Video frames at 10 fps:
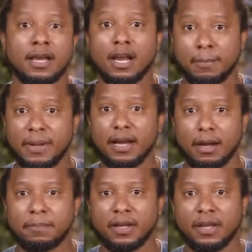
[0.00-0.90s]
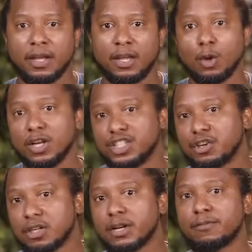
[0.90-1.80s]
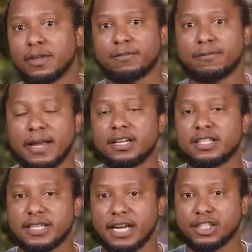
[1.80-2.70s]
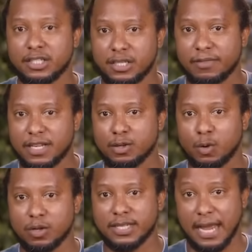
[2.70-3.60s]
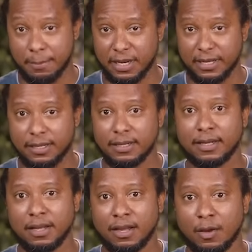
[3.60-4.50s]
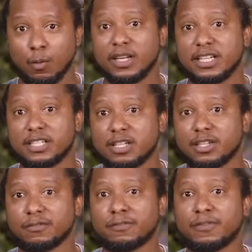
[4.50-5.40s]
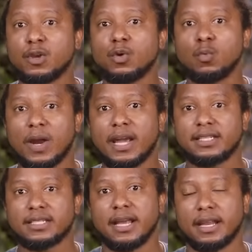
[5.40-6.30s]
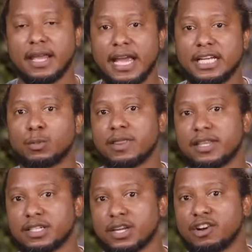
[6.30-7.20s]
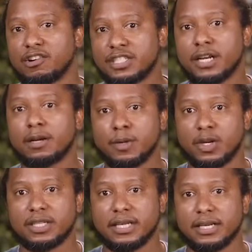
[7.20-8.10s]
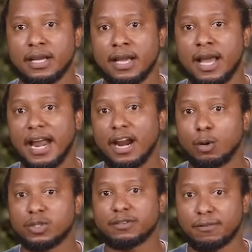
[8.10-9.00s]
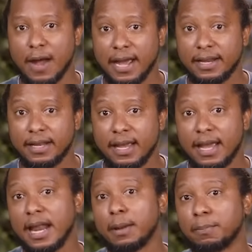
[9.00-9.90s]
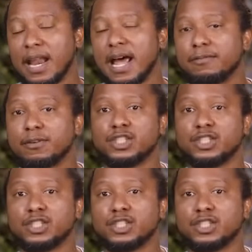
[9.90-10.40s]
Coming up, your instructor for the final sections of this course, Emily, we'll discuss a few ways to engage with the security community and how to find and apply for